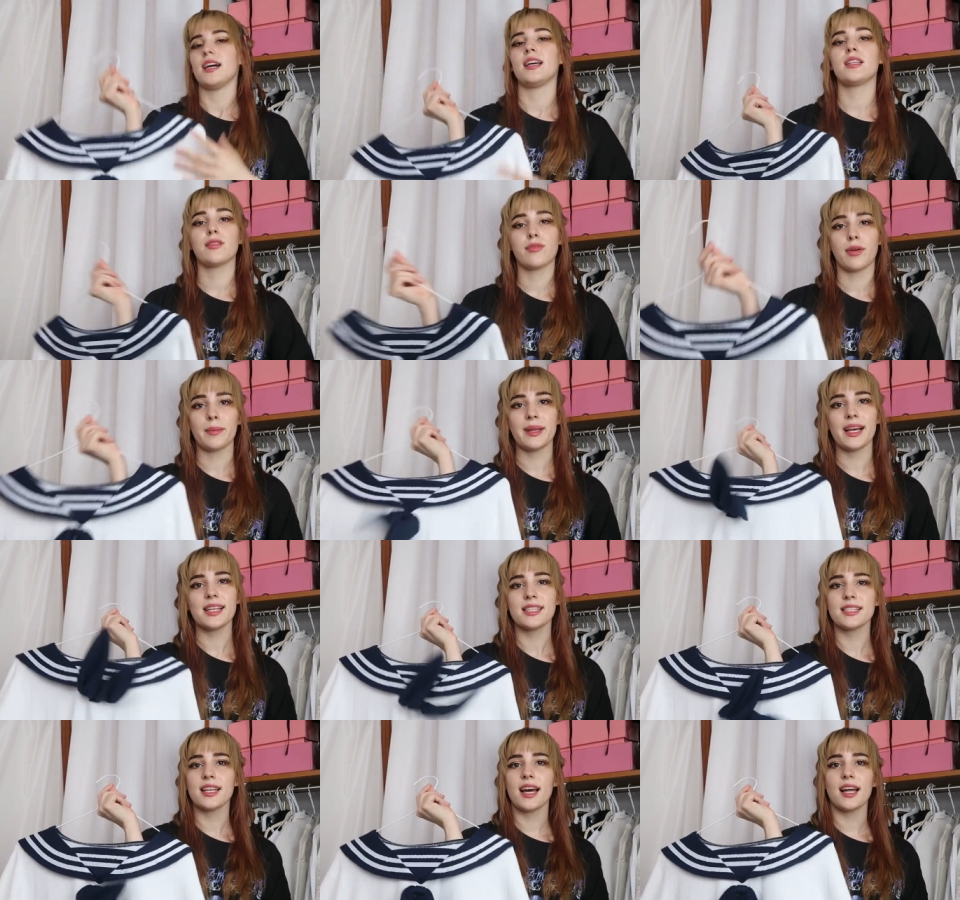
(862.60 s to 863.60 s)
it's from
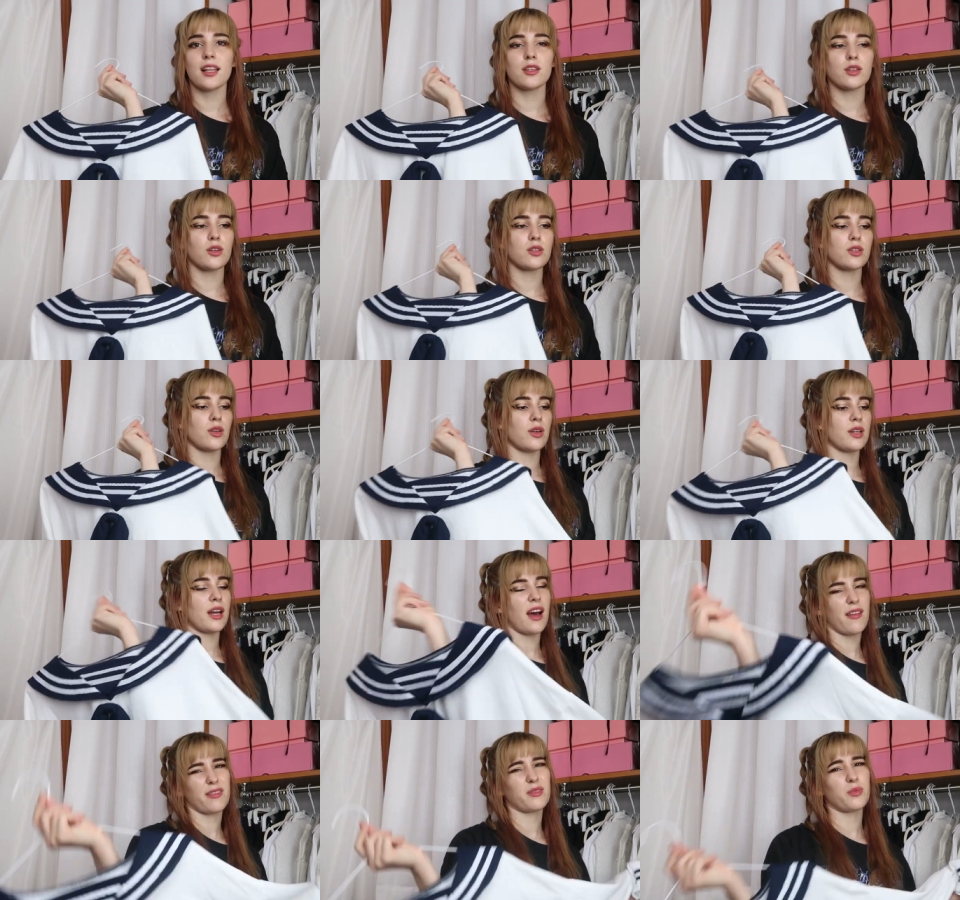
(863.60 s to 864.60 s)
Yes Style, also I
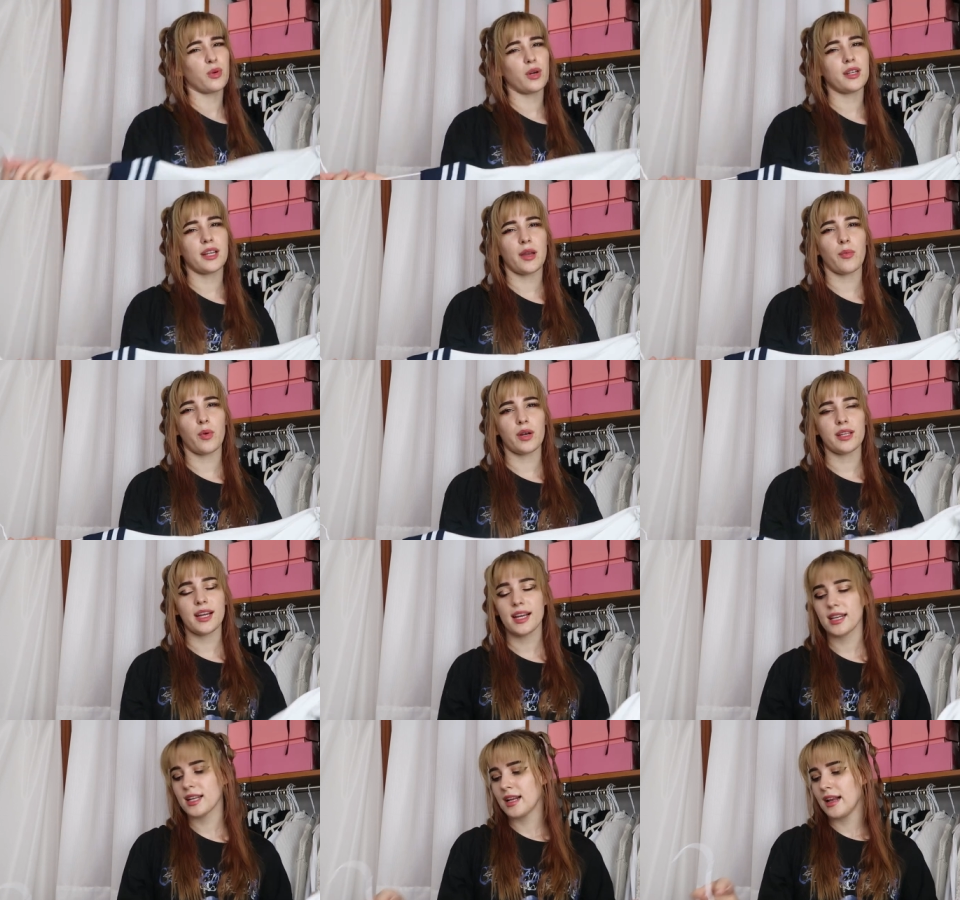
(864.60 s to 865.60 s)
haven't worn that one
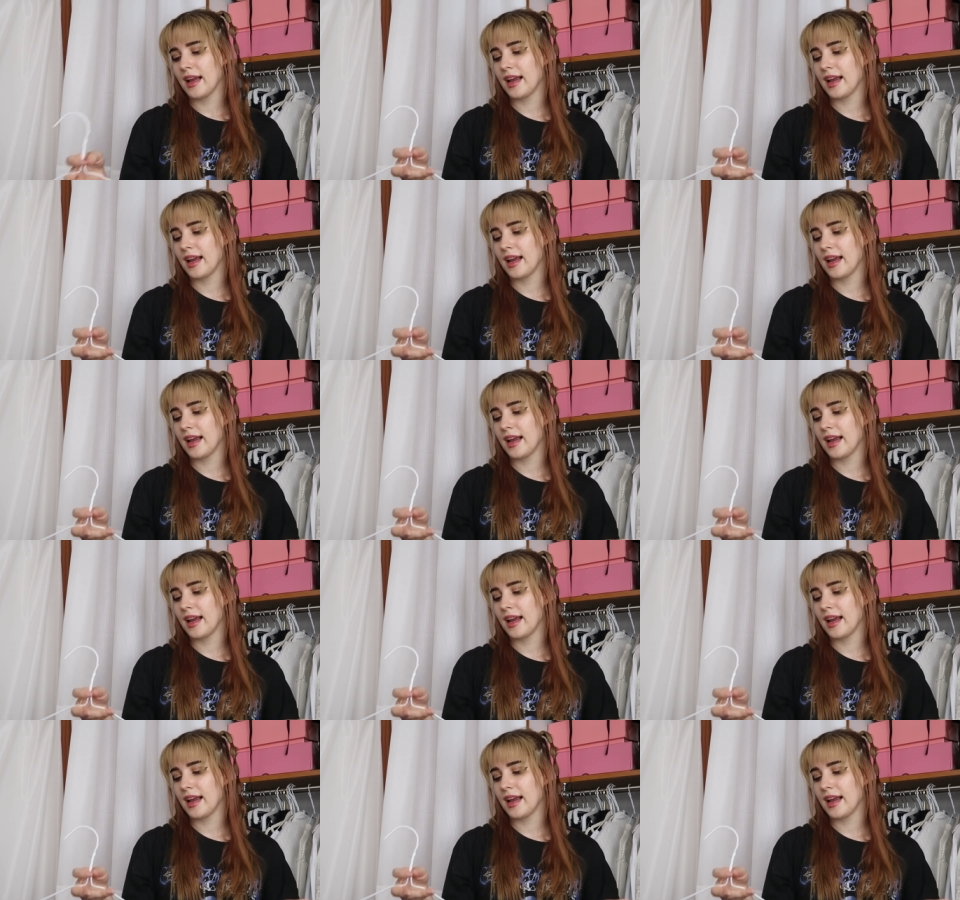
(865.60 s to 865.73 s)
yet.